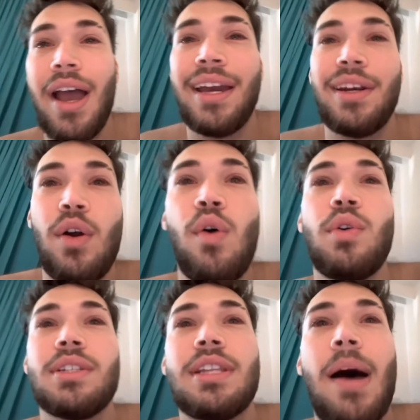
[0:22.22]
No,
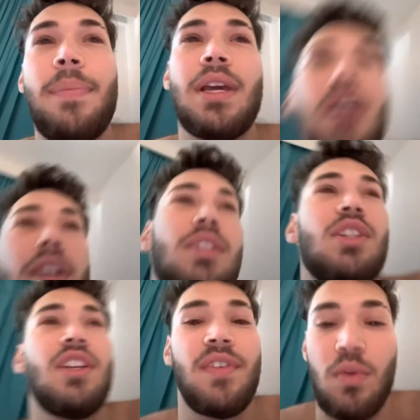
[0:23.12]
it's but not there's no way he's
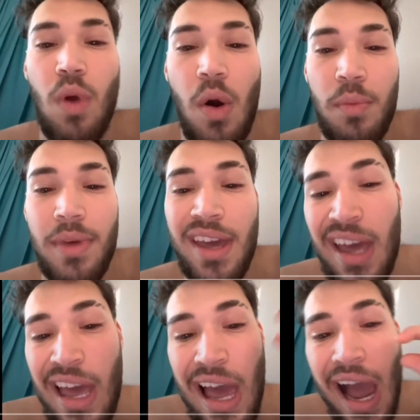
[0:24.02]
quitting. Wrong with me.
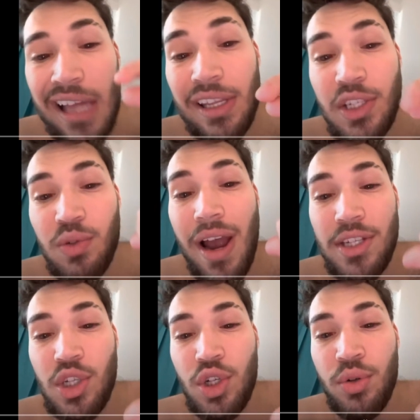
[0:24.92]
I had laser eye
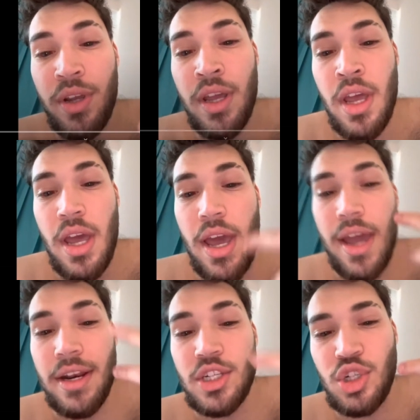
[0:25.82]
surgery
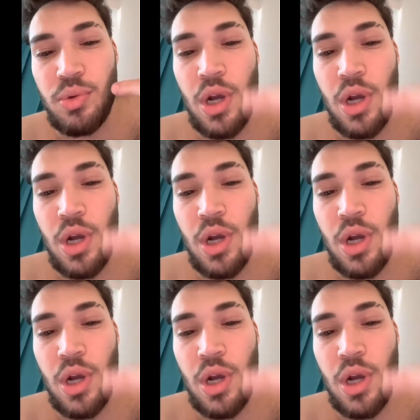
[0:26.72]
and it's just